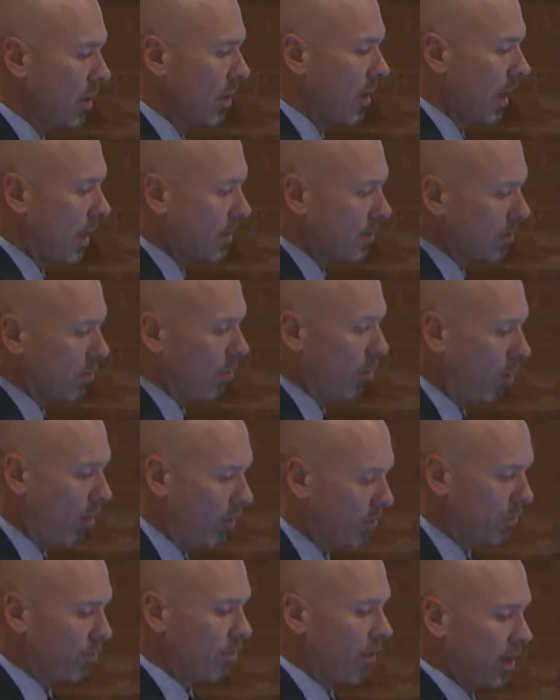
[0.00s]
as an
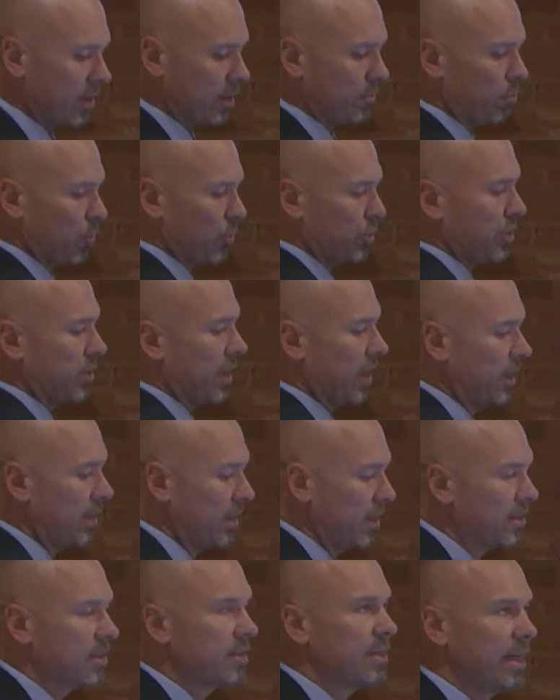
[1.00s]
authorized
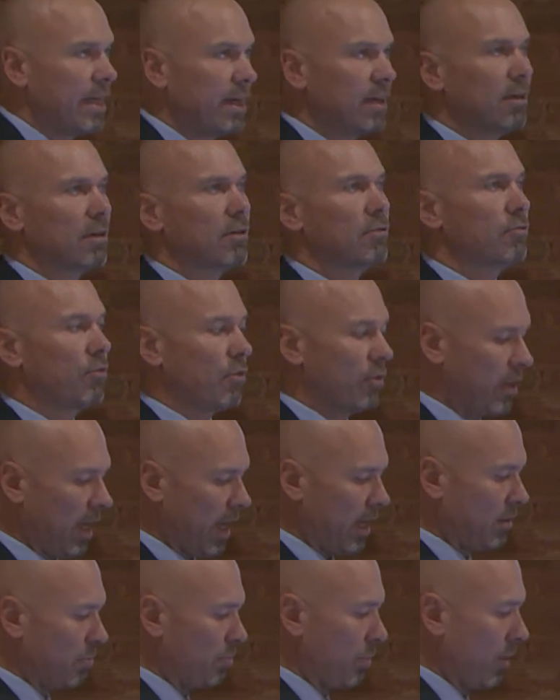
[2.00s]
Mercedes dealer for
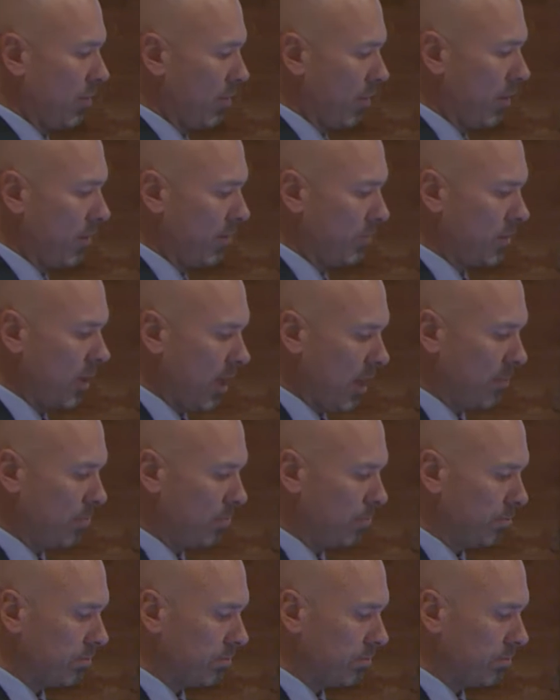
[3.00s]
that period of time.